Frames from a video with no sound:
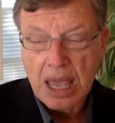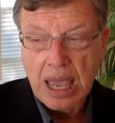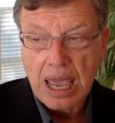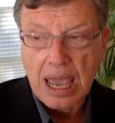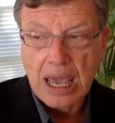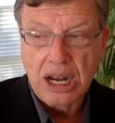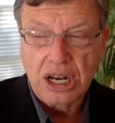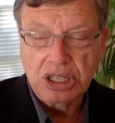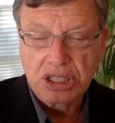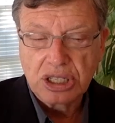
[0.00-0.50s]

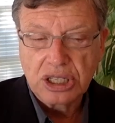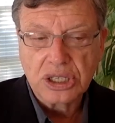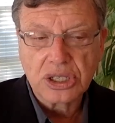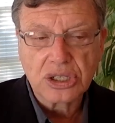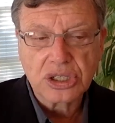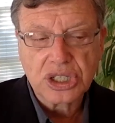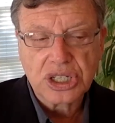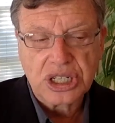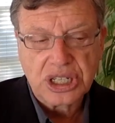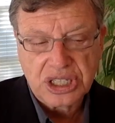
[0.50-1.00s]
And
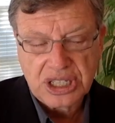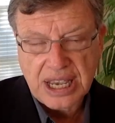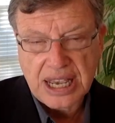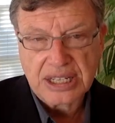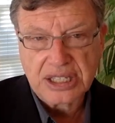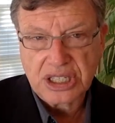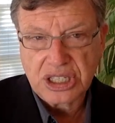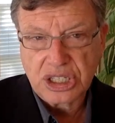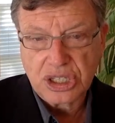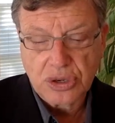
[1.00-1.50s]
until she is
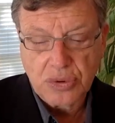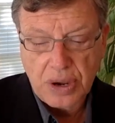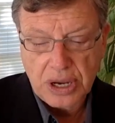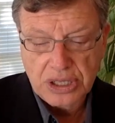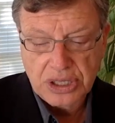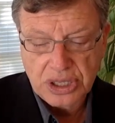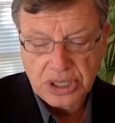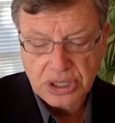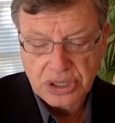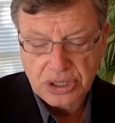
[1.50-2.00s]
asked these
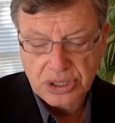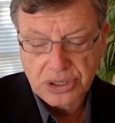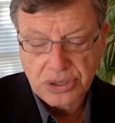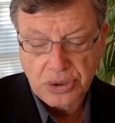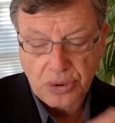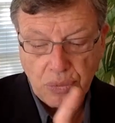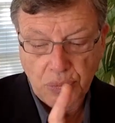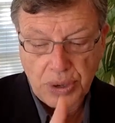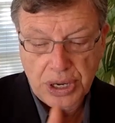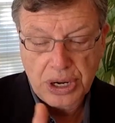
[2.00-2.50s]

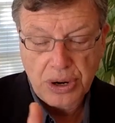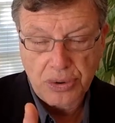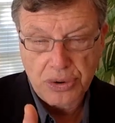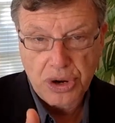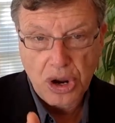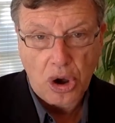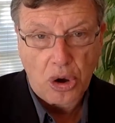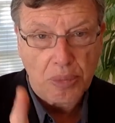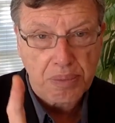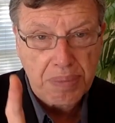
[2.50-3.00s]
questions, we don't
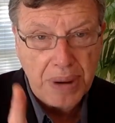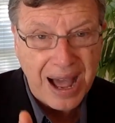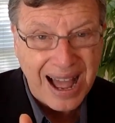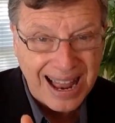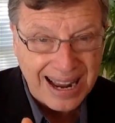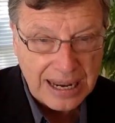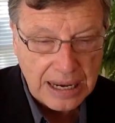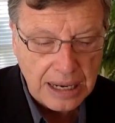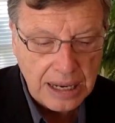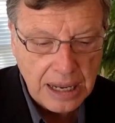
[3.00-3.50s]
know.
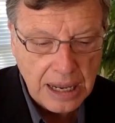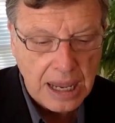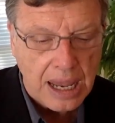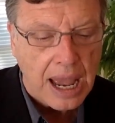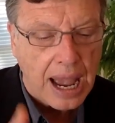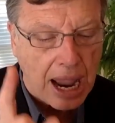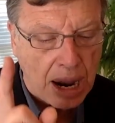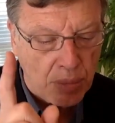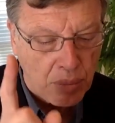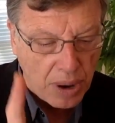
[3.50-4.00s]
But
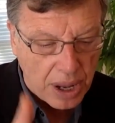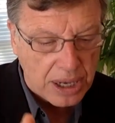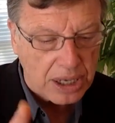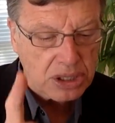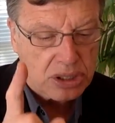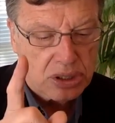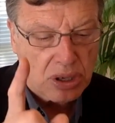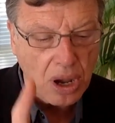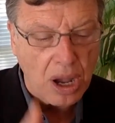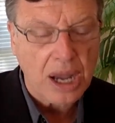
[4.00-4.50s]
I want
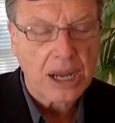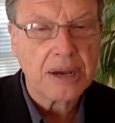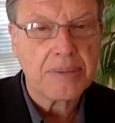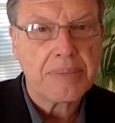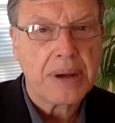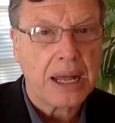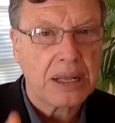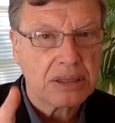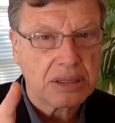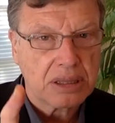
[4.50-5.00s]
to talk
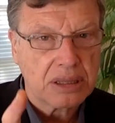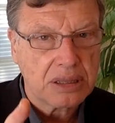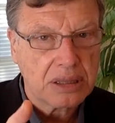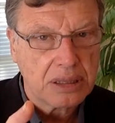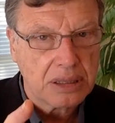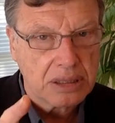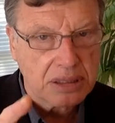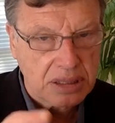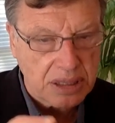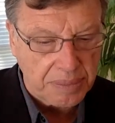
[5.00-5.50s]
about
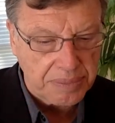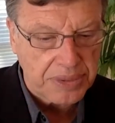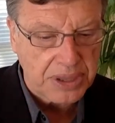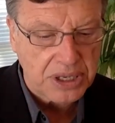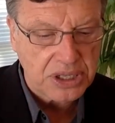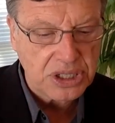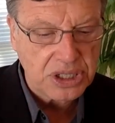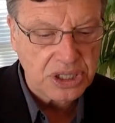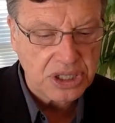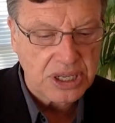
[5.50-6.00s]
something
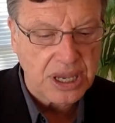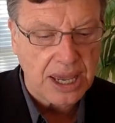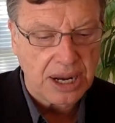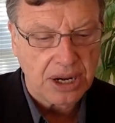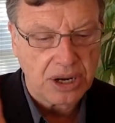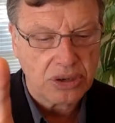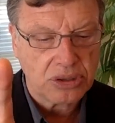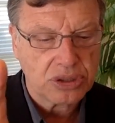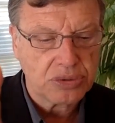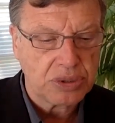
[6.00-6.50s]
she said,
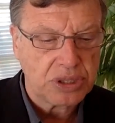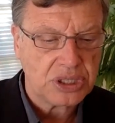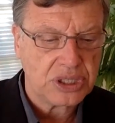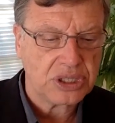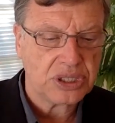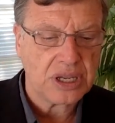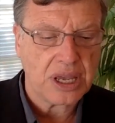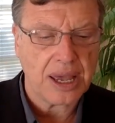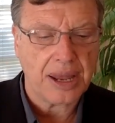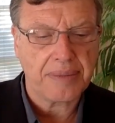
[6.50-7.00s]
and here's what she
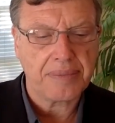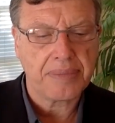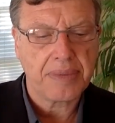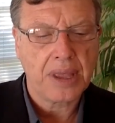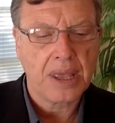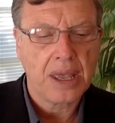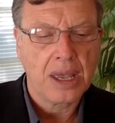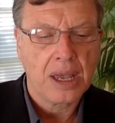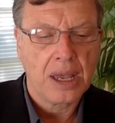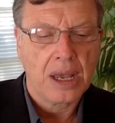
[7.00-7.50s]
said.
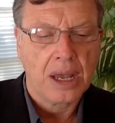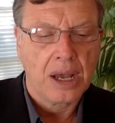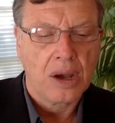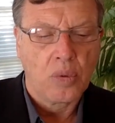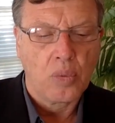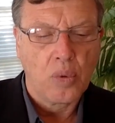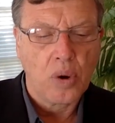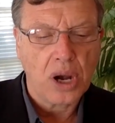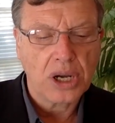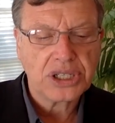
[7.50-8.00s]

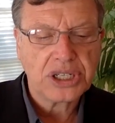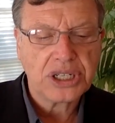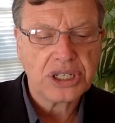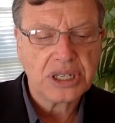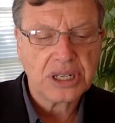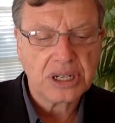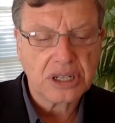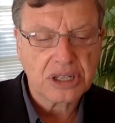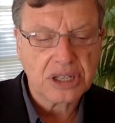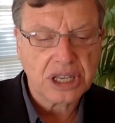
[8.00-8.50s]

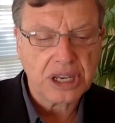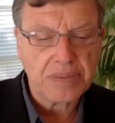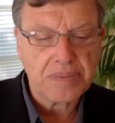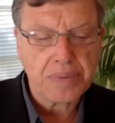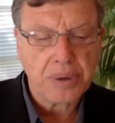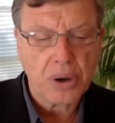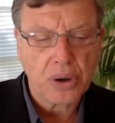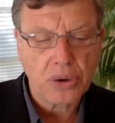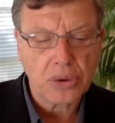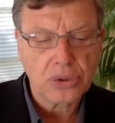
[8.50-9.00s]
Washington elite
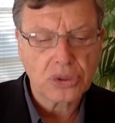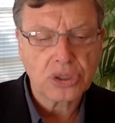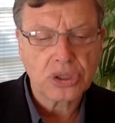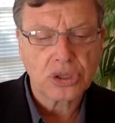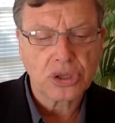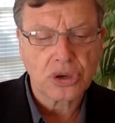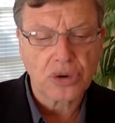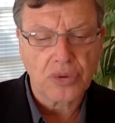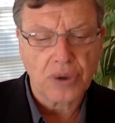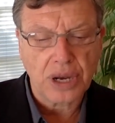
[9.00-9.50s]
pose
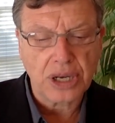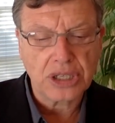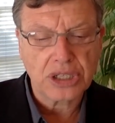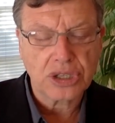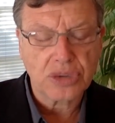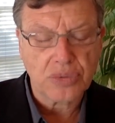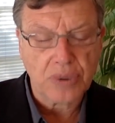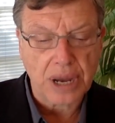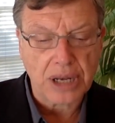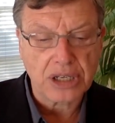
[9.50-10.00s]
the
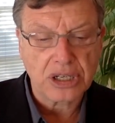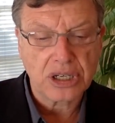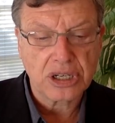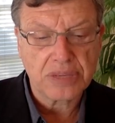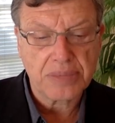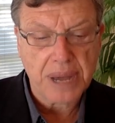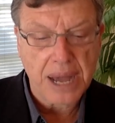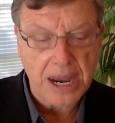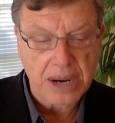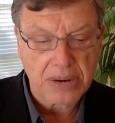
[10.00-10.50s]
greatest threat to
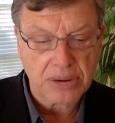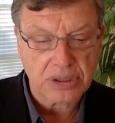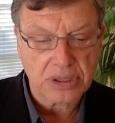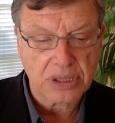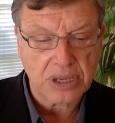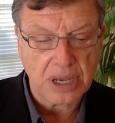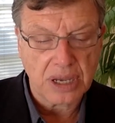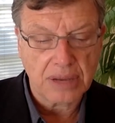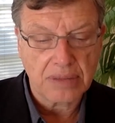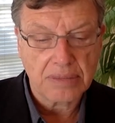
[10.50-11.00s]

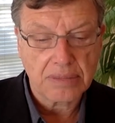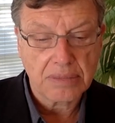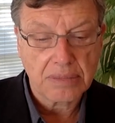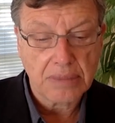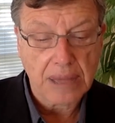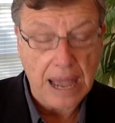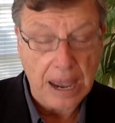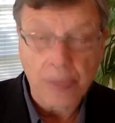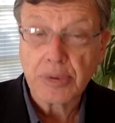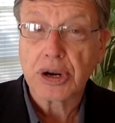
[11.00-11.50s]
democracy.
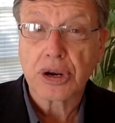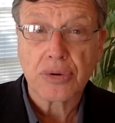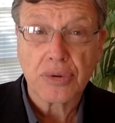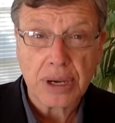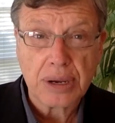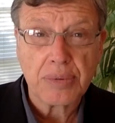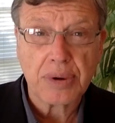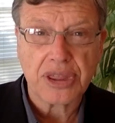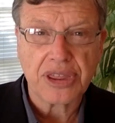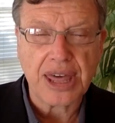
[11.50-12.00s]
I would
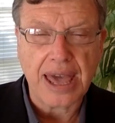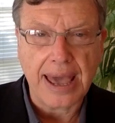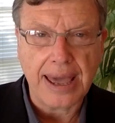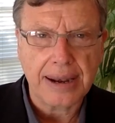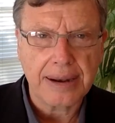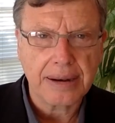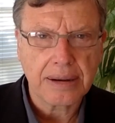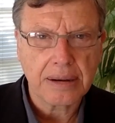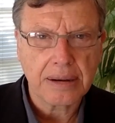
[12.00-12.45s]
agree with that.